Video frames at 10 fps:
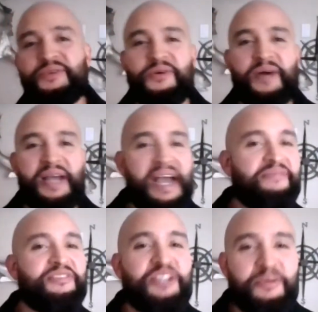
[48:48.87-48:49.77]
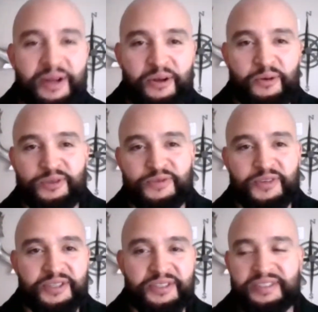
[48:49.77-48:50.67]
So I have to share my locals
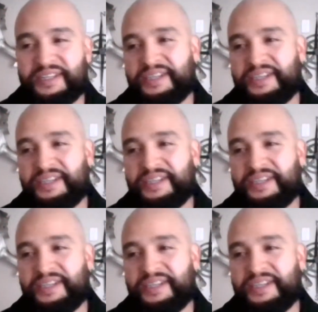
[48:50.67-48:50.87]
first.